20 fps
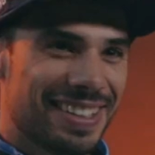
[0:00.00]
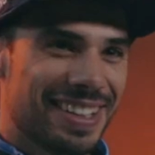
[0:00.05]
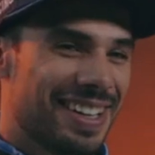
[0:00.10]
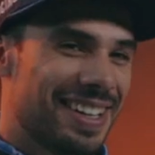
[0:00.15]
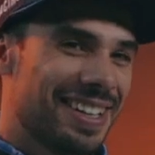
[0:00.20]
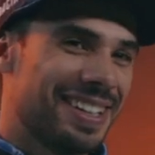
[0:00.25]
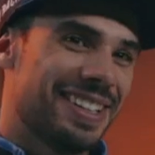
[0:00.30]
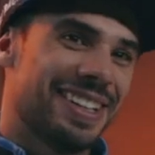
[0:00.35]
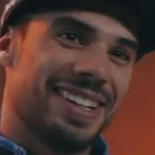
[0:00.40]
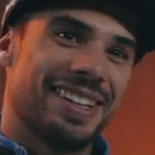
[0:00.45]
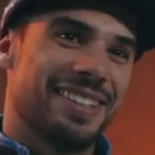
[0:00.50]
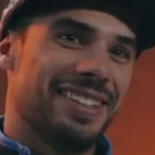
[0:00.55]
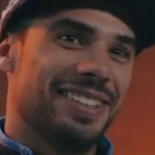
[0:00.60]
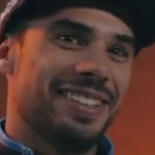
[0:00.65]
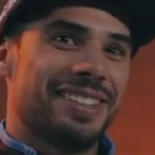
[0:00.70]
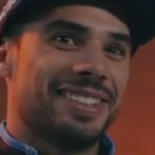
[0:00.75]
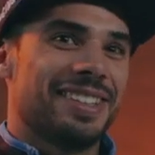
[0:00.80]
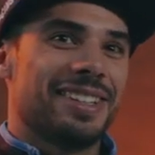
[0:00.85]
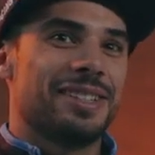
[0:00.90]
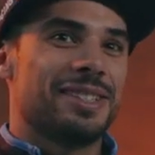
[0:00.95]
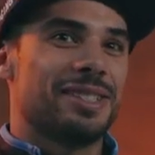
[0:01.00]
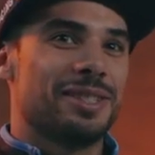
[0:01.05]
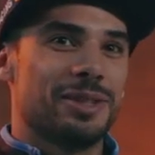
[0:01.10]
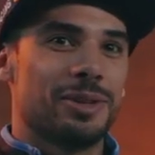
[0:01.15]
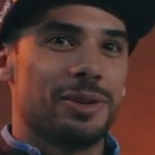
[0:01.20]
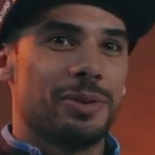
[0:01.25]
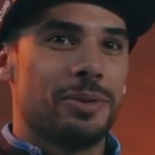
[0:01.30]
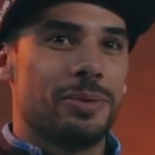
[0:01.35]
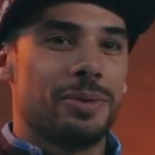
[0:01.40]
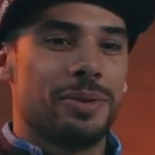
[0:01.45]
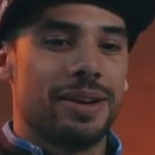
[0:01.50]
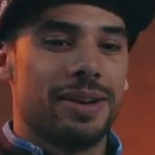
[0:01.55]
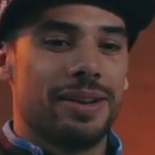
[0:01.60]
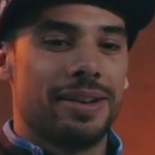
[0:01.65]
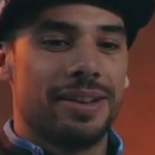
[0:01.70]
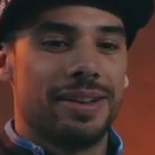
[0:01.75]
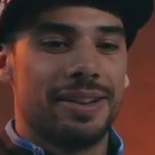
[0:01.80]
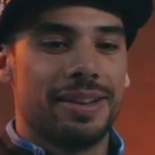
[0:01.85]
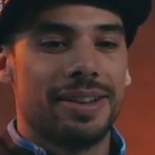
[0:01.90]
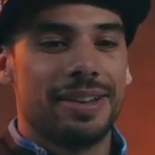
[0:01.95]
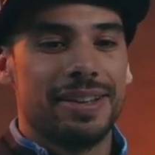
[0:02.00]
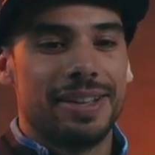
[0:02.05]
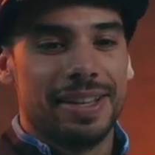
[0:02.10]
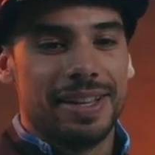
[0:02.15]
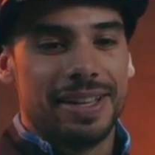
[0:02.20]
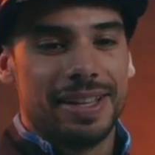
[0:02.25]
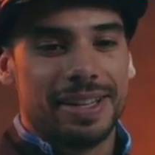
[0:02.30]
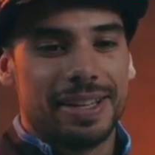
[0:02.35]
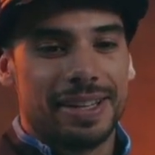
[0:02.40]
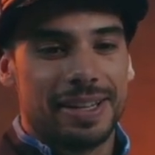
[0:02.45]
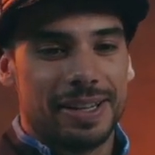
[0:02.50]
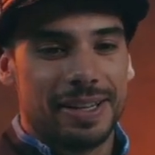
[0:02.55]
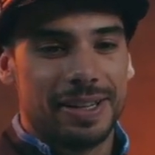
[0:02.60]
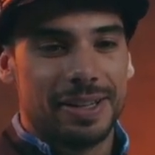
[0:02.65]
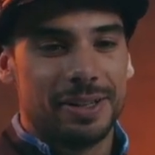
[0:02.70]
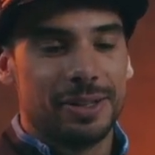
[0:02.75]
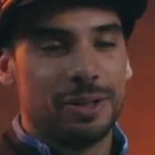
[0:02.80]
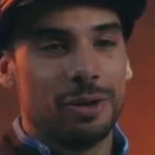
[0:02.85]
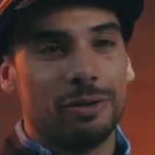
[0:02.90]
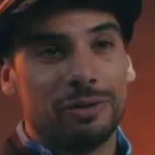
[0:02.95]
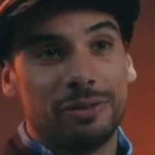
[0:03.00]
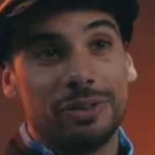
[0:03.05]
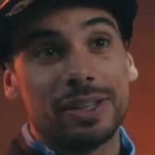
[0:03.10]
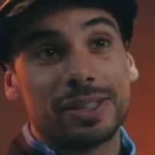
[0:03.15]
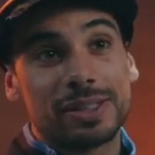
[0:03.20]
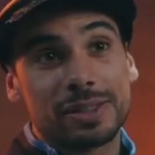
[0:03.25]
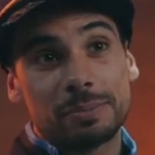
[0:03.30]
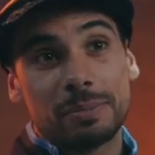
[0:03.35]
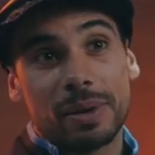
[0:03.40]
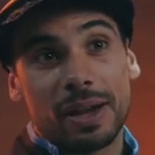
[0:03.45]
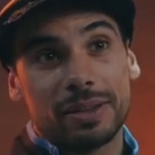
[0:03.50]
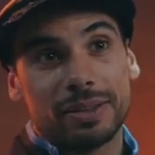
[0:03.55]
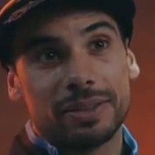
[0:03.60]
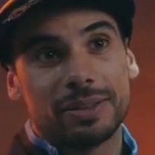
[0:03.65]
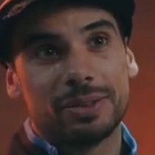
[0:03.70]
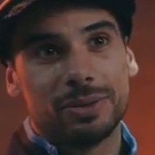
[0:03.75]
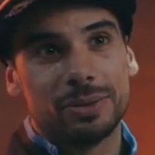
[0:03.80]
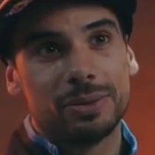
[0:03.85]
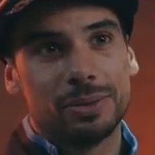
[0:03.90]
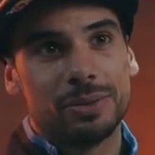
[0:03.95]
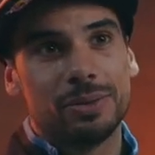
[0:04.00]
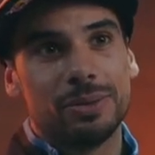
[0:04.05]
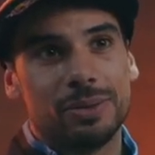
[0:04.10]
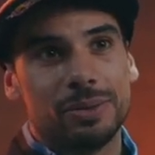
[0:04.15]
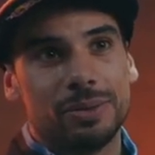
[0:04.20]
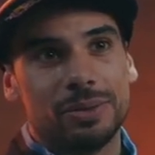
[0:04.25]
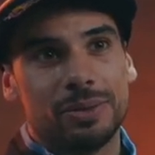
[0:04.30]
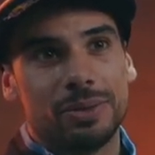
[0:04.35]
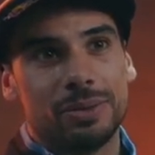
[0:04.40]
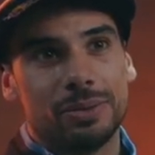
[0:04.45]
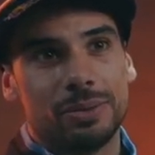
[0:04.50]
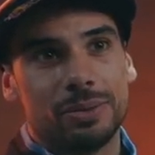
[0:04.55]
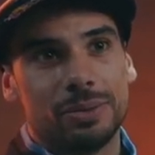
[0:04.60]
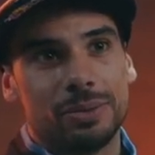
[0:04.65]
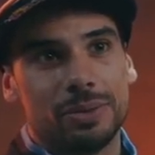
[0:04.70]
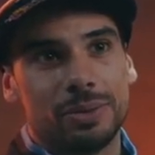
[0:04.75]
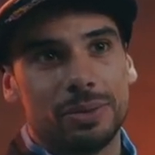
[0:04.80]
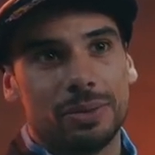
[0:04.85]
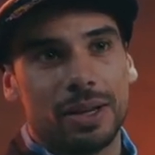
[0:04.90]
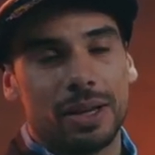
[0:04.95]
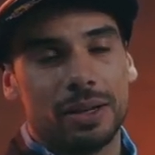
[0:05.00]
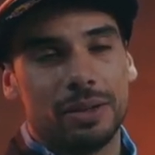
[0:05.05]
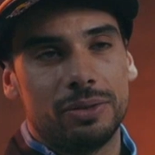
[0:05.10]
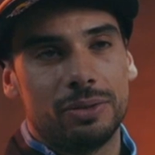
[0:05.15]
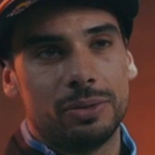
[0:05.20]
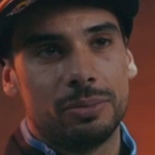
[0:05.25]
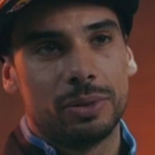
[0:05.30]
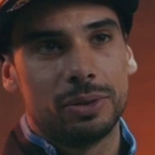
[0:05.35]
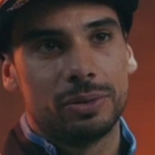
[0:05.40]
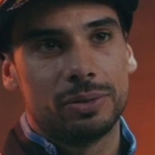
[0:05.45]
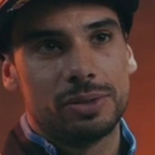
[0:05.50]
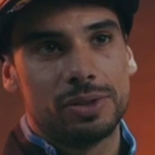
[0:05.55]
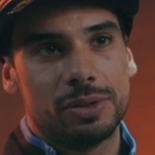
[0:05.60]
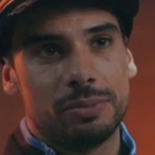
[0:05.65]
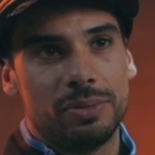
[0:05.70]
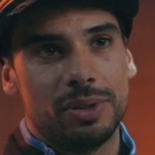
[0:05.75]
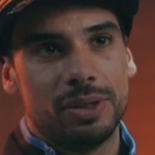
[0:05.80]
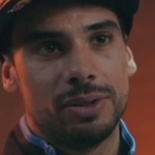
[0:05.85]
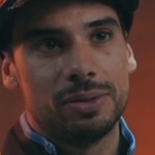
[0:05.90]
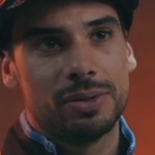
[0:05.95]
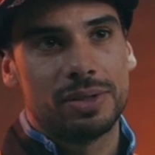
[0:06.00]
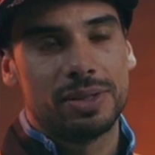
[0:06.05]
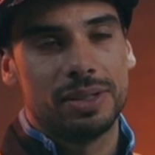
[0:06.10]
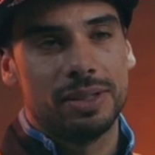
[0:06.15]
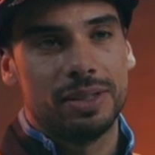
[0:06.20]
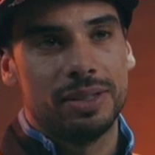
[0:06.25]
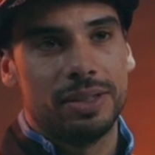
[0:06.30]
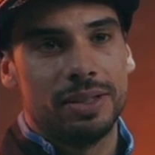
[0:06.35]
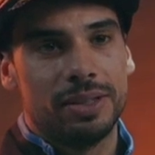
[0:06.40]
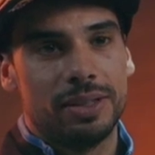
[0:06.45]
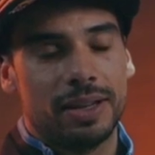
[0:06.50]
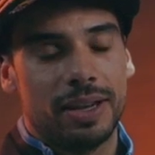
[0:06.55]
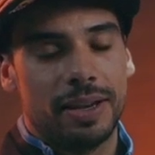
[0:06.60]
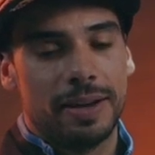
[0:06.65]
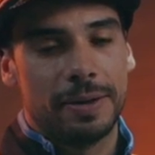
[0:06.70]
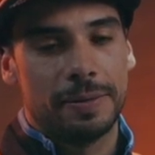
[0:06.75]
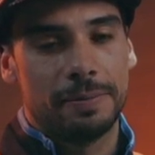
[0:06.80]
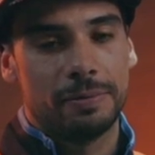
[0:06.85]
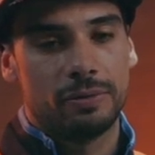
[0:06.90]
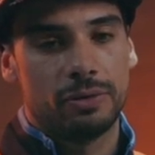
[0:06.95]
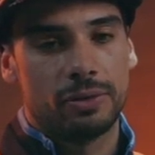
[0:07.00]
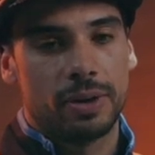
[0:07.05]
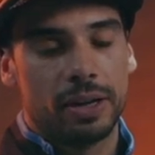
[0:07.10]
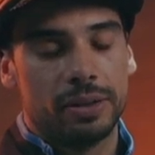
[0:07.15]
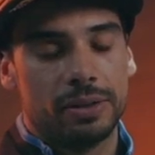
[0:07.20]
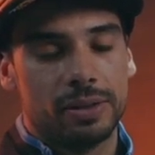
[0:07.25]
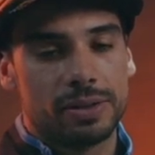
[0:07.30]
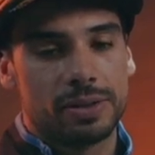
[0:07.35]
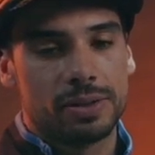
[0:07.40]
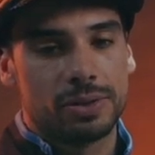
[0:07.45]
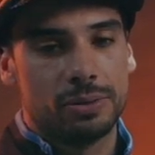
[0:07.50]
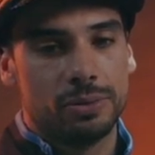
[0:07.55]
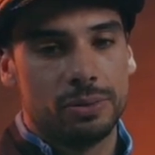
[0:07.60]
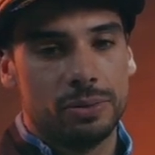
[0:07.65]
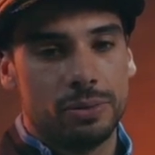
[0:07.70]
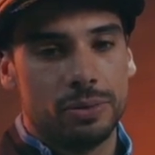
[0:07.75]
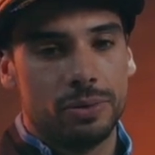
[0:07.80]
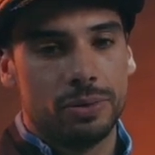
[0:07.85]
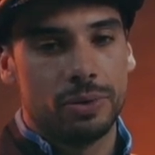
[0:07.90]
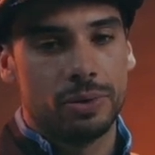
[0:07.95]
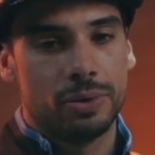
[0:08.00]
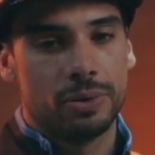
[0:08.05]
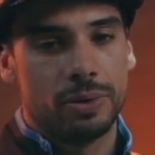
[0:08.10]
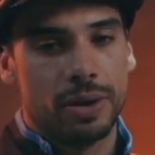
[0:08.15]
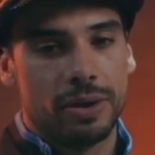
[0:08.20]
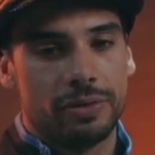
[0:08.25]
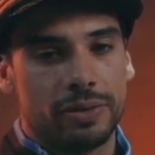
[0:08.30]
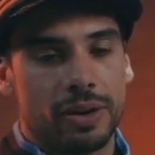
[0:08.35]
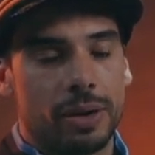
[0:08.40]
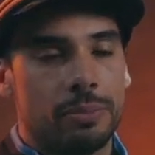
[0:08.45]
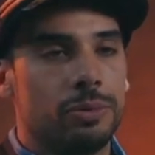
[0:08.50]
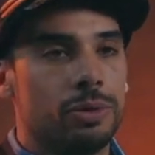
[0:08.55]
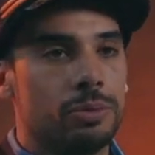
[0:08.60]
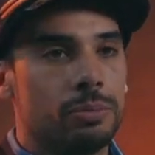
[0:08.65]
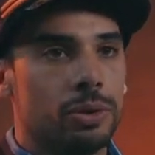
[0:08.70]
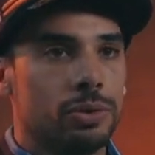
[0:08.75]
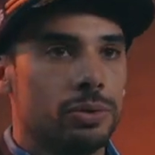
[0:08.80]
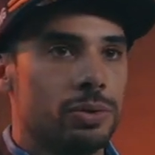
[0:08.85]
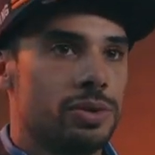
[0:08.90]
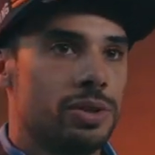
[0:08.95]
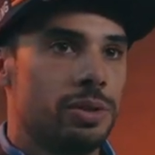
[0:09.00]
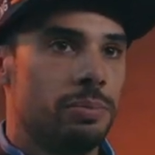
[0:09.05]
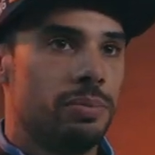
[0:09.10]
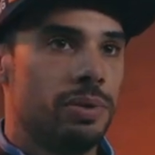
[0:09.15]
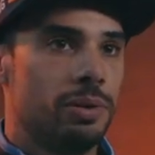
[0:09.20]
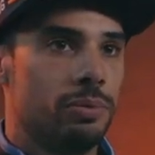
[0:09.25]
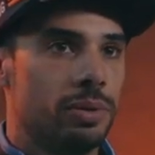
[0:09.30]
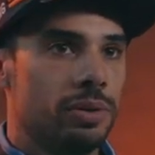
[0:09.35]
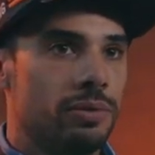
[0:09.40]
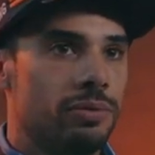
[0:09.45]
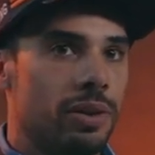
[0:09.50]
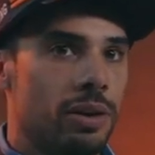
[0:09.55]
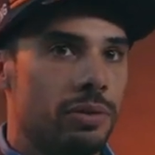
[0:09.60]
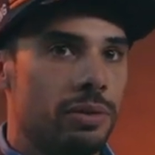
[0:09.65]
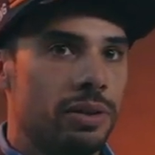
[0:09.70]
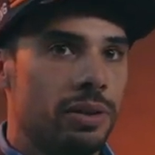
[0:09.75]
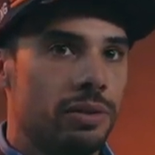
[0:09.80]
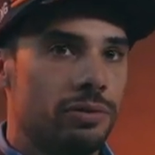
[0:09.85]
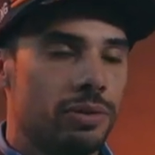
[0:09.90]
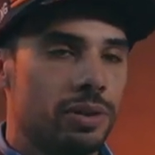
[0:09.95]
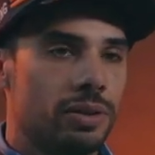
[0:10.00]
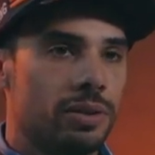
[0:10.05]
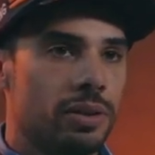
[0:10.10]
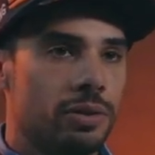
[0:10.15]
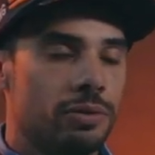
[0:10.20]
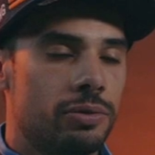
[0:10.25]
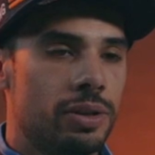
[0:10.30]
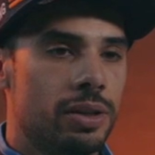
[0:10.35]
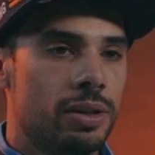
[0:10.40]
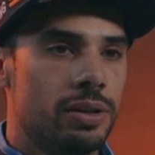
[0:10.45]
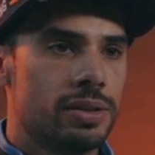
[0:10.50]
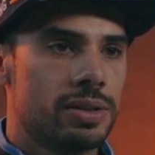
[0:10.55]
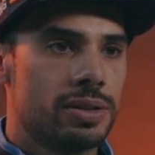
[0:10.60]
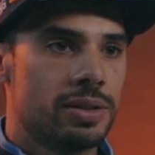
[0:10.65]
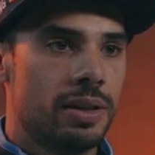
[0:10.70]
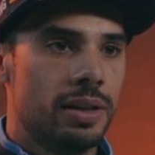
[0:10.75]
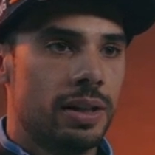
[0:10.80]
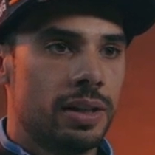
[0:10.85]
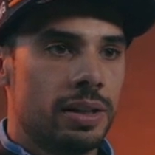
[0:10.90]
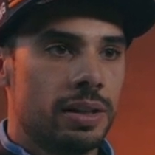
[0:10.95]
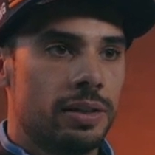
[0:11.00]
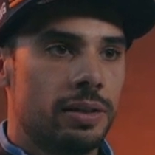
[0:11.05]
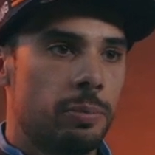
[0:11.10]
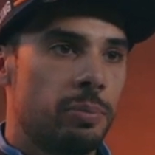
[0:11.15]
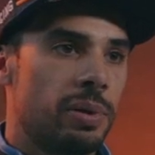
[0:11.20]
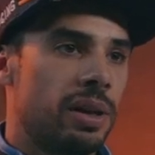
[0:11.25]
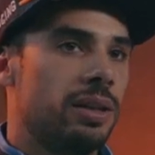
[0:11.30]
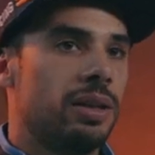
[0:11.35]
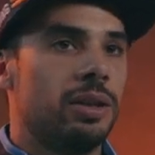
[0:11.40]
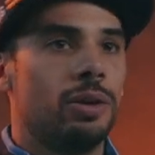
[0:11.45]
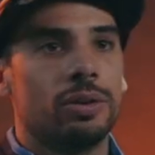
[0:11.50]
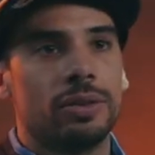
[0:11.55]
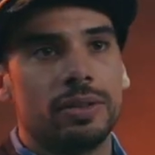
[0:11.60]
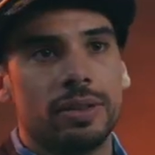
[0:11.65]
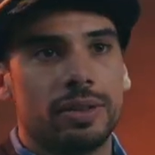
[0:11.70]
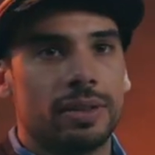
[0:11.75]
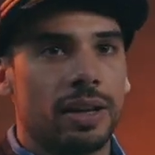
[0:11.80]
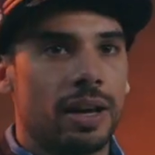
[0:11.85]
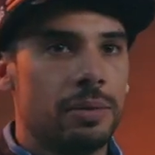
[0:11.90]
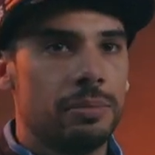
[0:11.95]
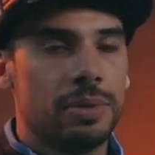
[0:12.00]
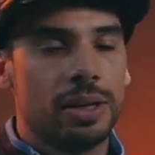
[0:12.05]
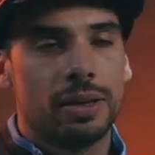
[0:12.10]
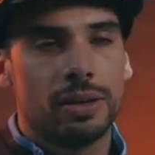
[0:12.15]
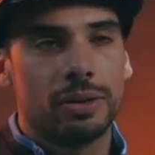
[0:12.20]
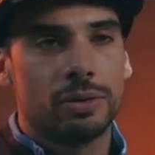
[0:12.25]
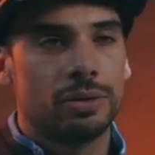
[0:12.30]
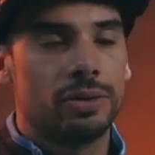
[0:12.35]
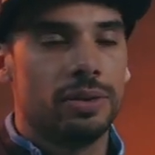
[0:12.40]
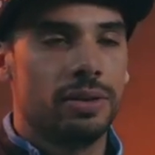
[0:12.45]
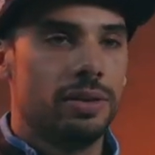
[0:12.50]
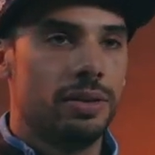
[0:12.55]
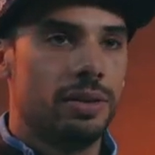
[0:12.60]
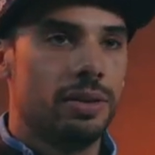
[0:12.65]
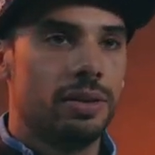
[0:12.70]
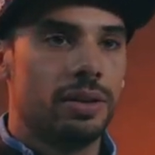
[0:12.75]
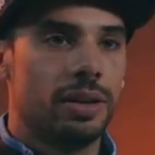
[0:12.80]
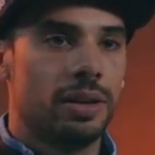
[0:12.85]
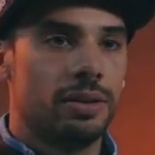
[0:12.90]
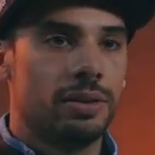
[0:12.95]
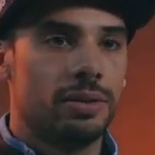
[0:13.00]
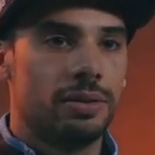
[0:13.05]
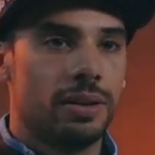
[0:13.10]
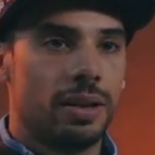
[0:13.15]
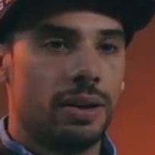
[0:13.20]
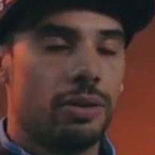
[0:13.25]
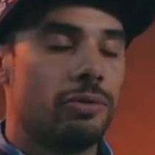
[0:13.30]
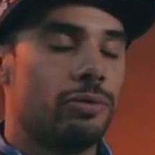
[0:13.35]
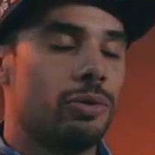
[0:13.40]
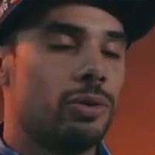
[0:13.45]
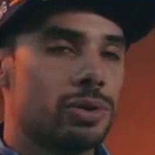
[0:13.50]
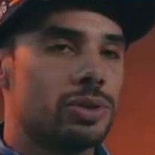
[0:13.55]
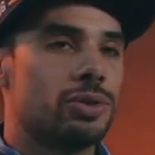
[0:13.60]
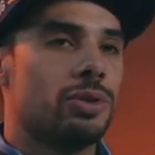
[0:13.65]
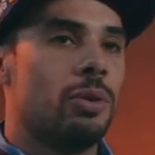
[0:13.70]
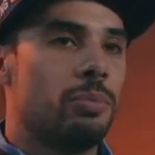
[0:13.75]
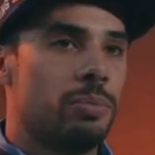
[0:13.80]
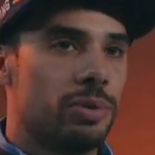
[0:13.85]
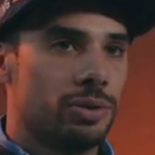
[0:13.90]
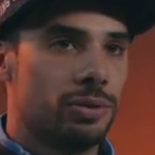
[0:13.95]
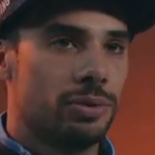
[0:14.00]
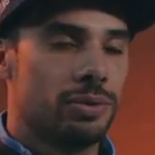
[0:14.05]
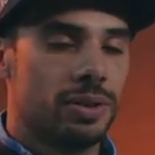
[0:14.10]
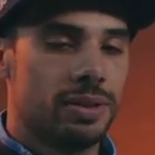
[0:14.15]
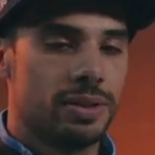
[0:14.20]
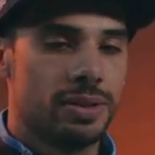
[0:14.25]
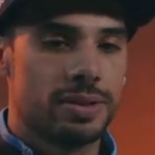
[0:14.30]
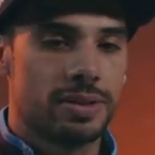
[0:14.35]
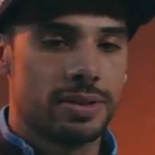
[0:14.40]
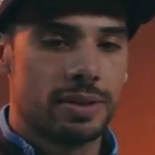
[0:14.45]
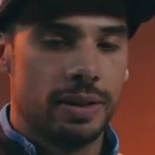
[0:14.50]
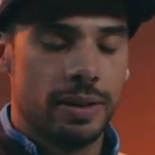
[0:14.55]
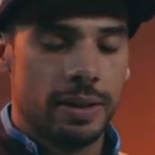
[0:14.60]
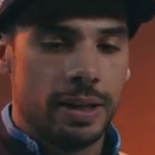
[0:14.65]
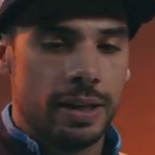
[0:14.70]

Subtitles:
I think there is no fixed path to get into MotoGP. You see riders who have come to MotoGP with very different careers, depending on the timing and on the year, and of course opportunities.